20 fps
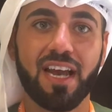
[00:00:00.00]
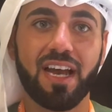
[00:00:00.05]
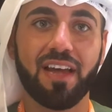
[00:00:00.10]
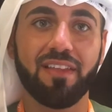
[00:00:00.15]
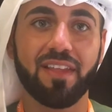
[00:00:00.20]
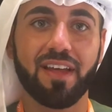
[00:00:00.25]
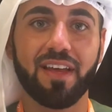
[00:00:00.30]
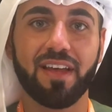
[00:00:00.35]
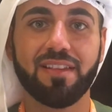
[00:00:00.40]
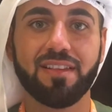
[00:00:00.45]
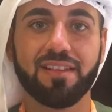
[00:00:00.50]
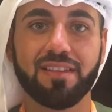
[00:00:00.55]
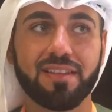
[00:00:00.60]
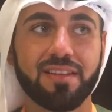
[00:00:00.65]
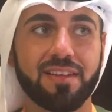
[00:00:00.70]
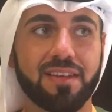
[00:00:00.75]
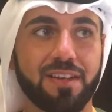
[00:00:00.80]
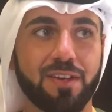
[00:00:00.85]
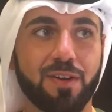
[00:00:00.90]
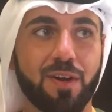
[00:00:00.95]
And the end,
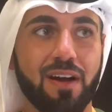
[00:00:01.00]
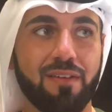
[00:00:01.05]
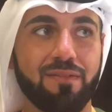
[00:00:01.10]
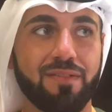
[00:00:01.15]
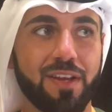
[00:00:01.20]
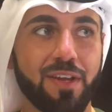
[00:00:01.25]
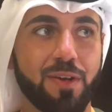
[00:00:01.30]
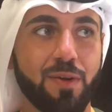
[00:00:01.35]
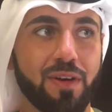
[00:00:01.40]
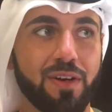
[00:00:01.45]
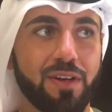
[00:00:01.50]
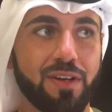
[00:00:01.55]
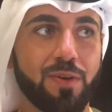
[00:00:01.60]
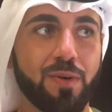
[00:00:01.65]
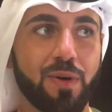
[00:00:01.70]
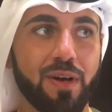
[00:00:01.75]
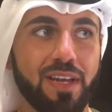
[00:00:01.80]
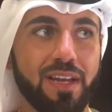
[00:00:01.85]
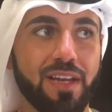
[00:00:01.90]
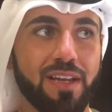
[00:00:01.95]
you have the
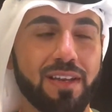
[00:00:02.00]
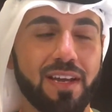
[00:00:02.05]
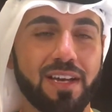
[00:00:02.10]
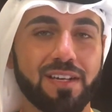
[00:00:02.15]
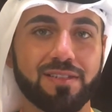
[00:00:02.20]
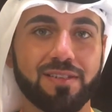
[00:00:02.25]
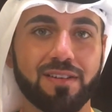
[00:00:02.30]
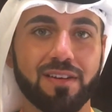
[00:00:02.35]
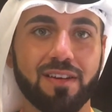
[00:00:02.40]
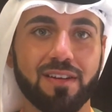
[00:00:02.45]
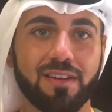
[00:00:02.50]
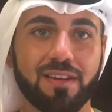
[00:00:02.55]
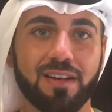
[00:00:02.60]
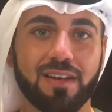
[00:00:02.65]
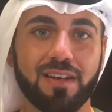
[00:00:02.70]
UAE National